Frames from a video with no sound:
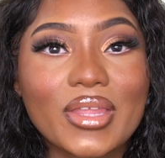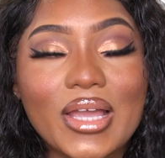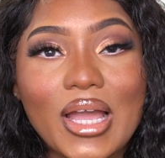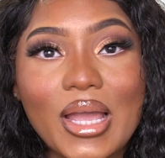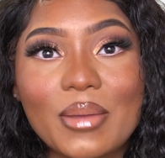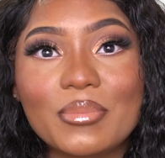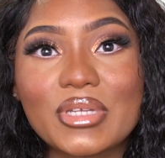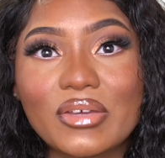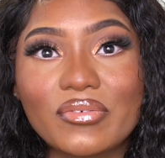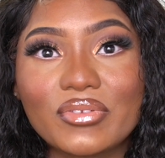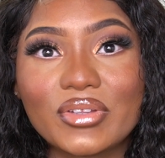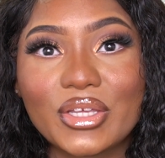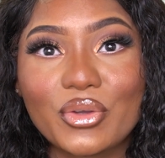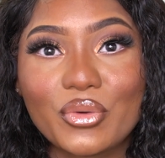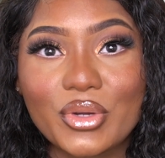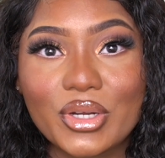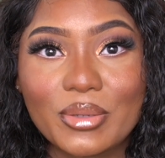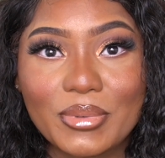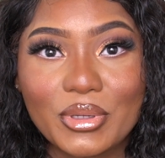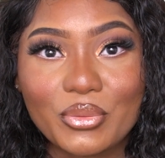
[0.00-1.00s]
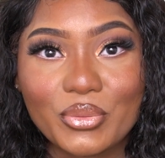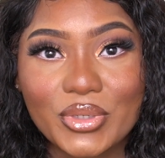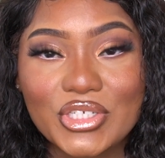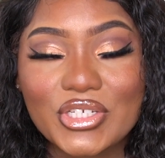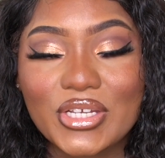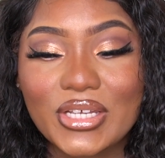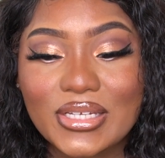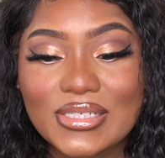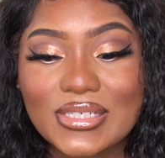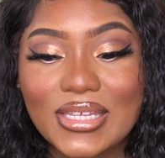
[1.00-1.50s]
I'm definitely going to be
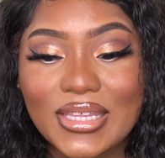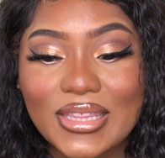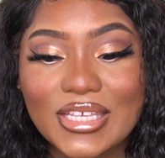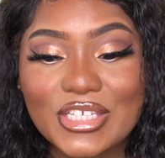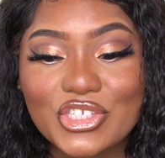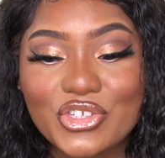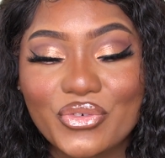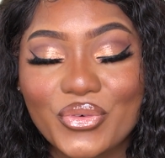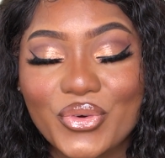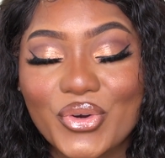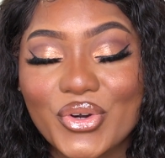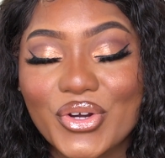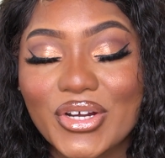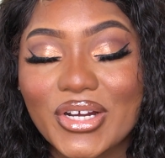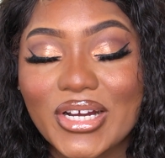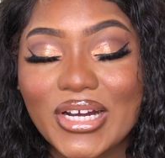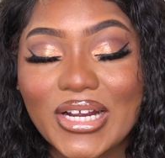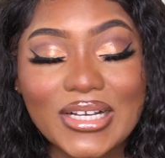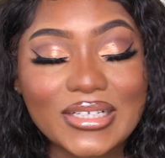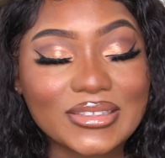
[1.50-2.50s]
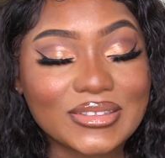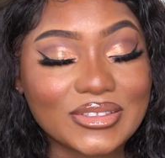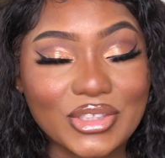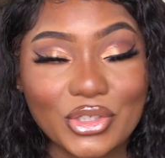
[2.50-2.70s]
reaching into this for